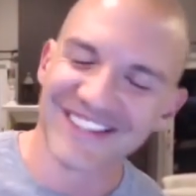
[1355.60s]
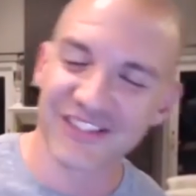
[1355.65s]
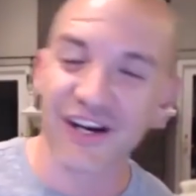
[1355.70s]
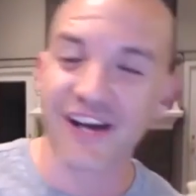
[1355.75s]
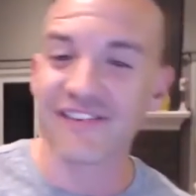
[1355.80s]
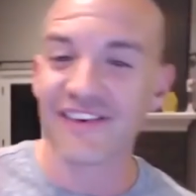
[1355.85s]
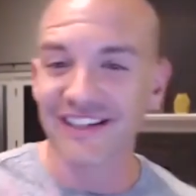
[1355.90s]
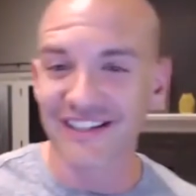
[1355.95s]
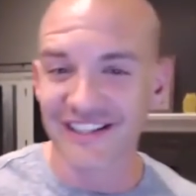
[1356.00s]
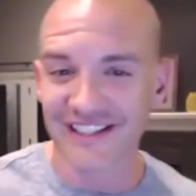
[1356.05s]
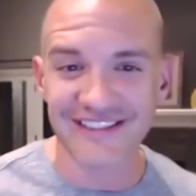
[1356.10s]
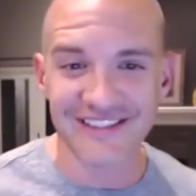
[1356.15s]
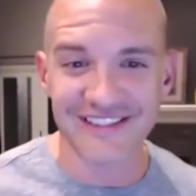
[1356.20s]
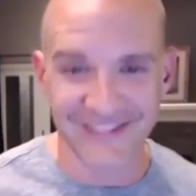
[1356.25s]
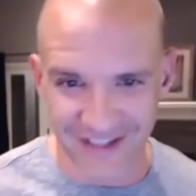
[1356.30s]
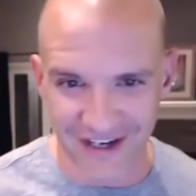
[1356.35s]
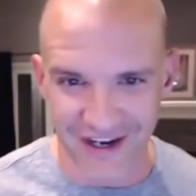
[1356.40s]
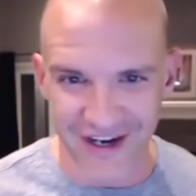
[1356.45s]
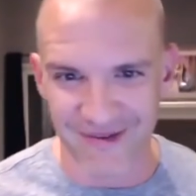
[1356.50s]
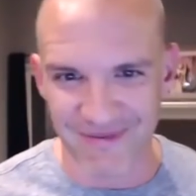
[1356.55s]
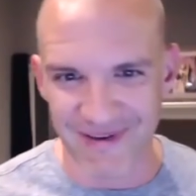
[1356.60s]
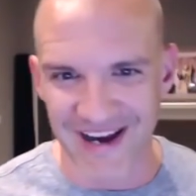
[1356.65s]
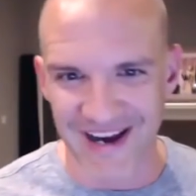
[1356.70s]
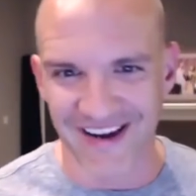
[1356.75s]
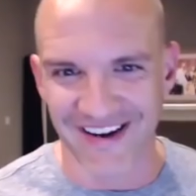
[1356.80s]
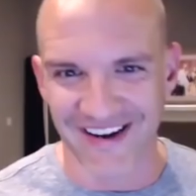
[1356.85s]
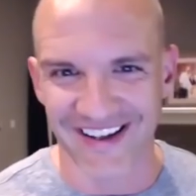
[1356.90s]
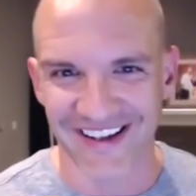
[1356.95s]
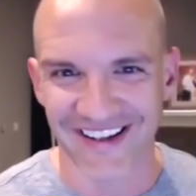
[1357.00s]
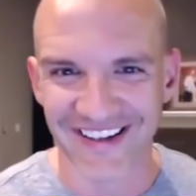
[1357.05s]
at least thought about it.
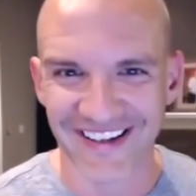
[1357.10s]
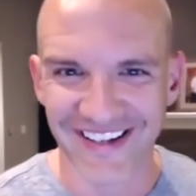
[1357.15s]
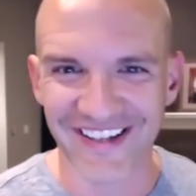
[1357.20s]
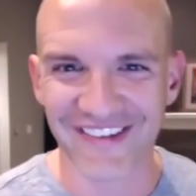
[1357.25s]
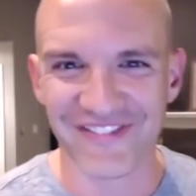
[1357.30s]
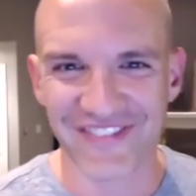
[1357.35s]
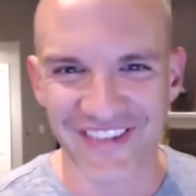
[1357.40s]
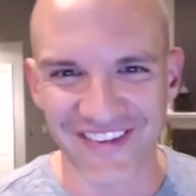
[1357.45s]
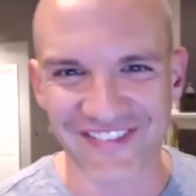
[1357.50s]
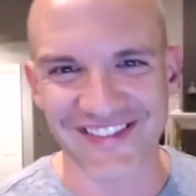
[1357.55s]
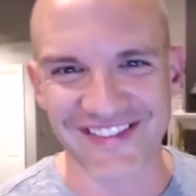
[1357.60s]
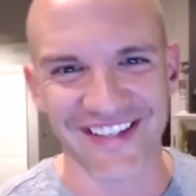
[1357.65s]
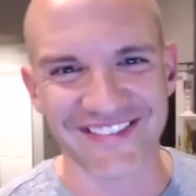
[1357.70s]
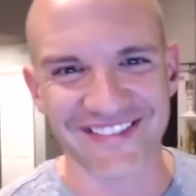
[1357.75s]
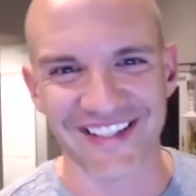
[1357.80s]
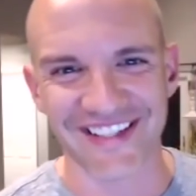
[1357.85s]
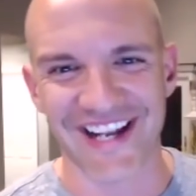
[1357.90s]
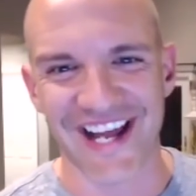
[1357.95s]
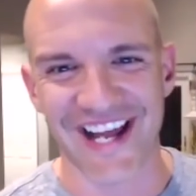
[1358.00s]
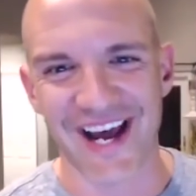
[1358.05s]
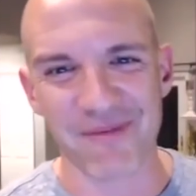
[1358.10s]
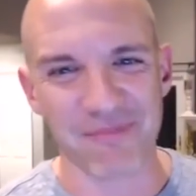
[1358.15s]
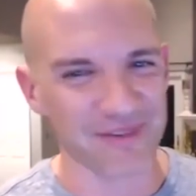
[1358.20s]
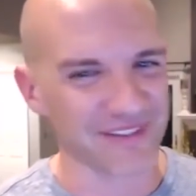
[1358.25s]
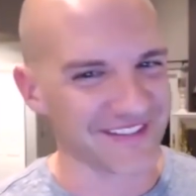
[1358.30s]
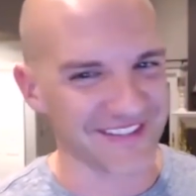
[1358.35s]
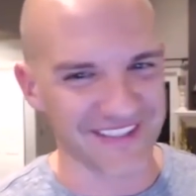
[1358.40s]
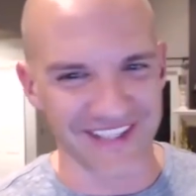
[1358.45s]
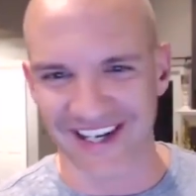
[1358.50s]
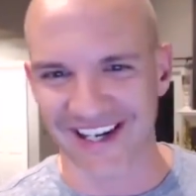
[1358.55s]
If, if yes. something happens,
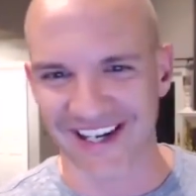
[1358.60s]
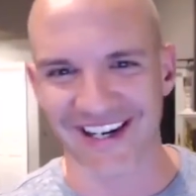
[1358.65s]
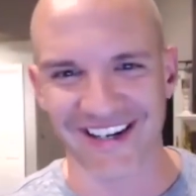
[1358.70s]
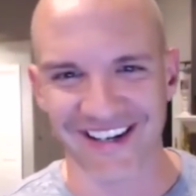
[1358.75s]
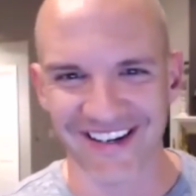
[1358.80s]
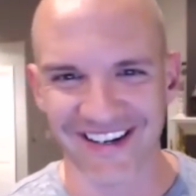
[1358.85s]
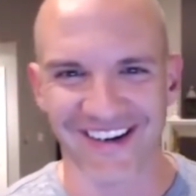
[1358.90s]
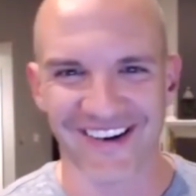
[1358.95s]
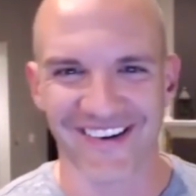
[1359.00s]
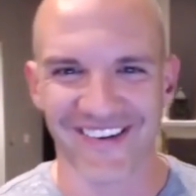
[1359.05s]
I gotta go.